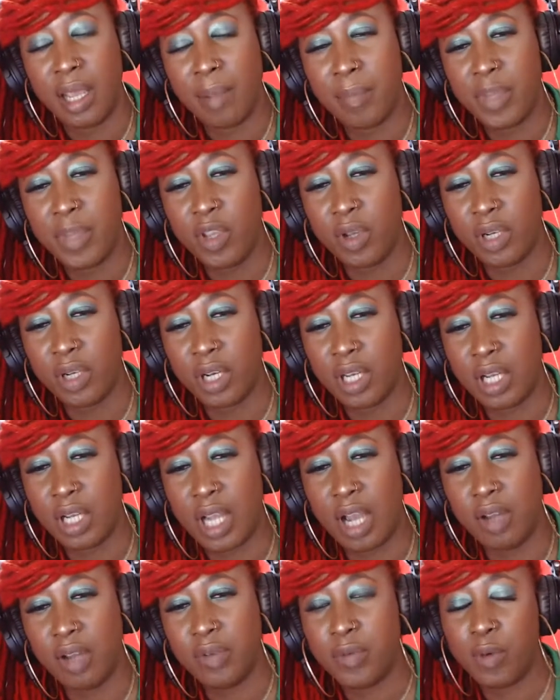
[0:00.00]
Be on the
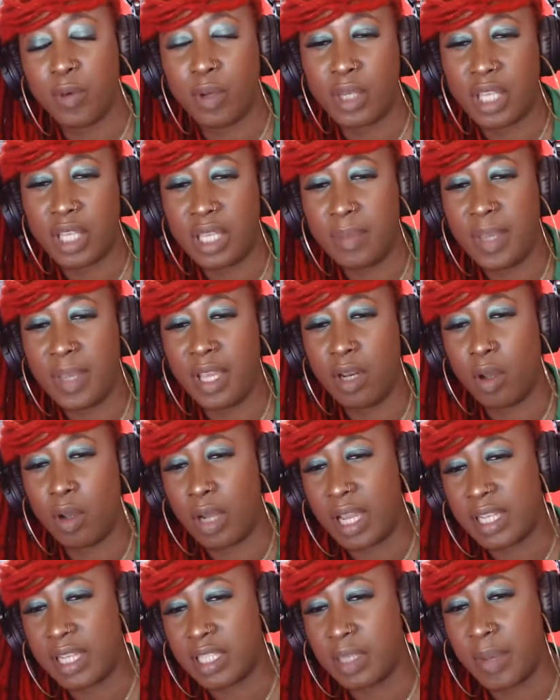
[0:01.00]
lookout for an email or
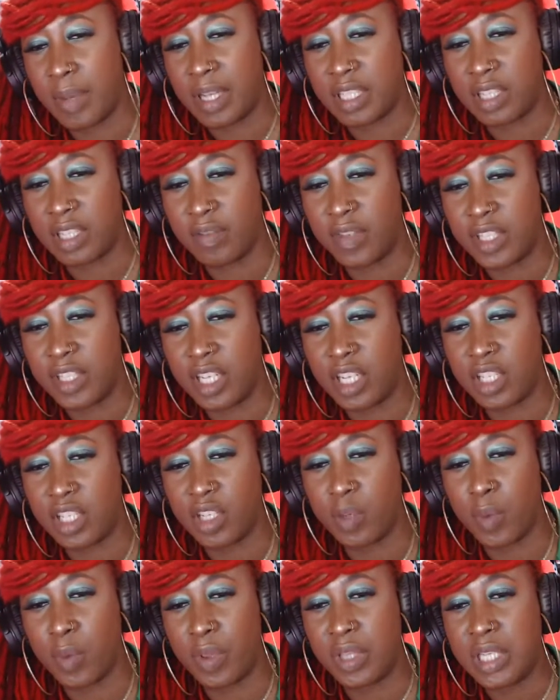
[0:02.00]
SMS
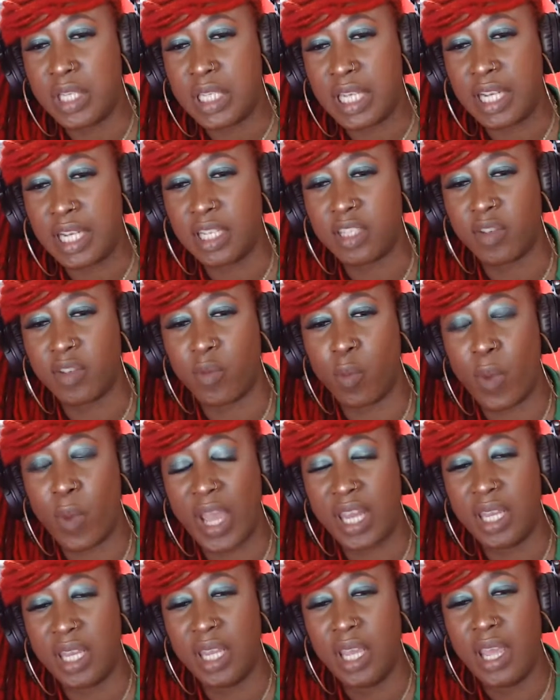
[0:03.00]
invitation with details of
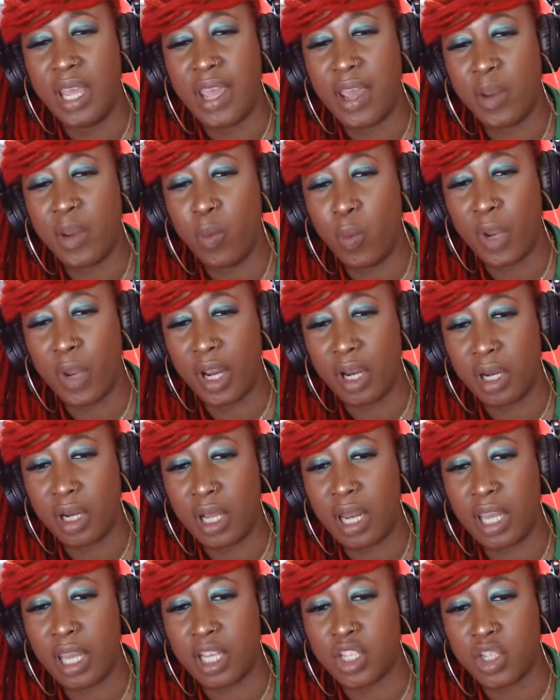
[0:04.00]
when and where
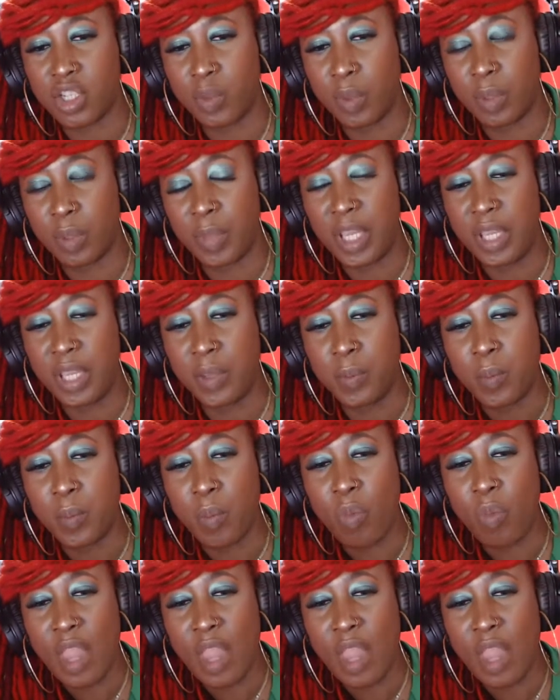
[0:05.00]
collection will be.